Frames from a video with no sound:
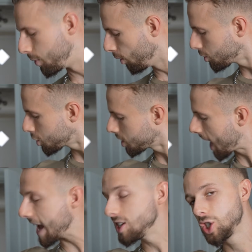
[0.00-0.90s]
not just
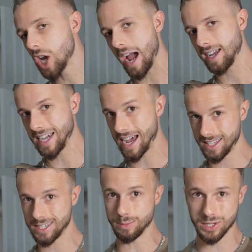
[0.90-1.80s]
a jacked,
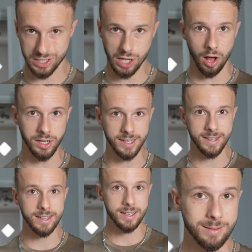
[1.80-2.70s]
handsome stud,
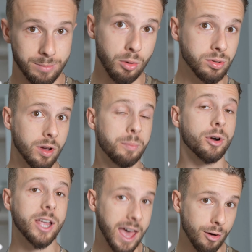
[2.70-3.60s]
but also a
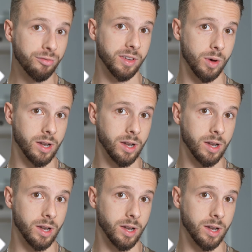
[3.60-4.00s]
pretty healthy one.